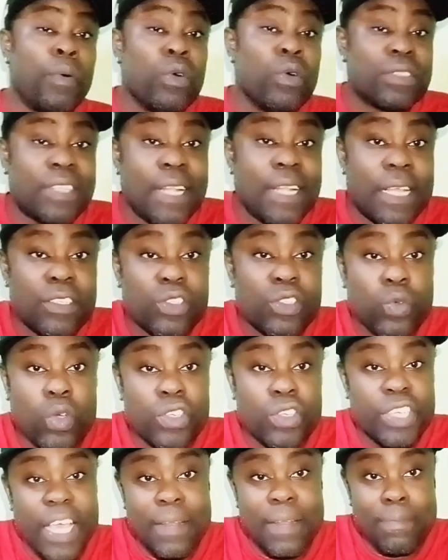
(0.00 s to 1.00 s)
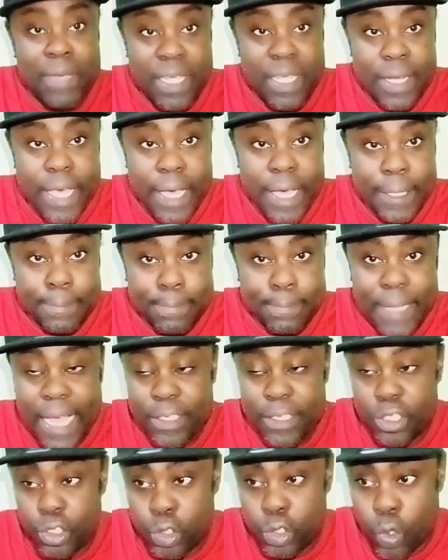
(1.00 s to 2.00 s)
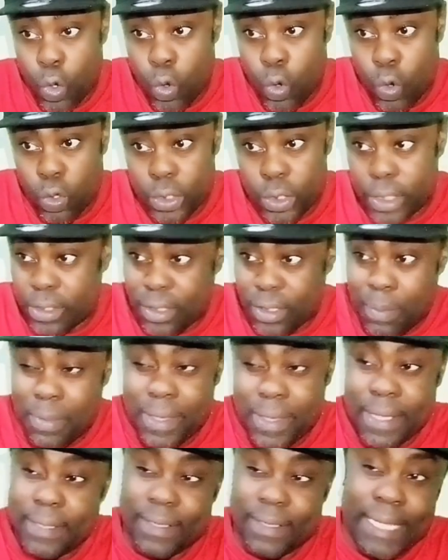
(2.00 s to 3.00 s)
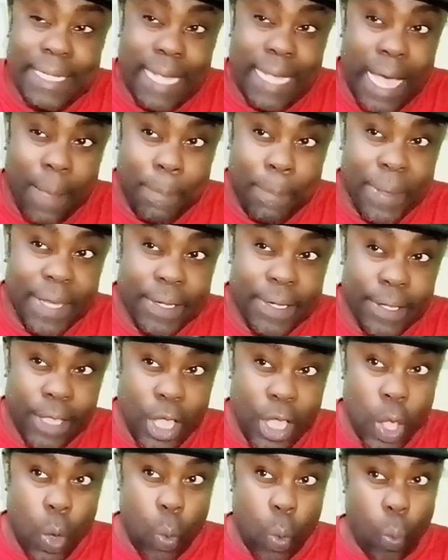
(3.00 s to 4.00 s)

posted on social media that shows some things that happened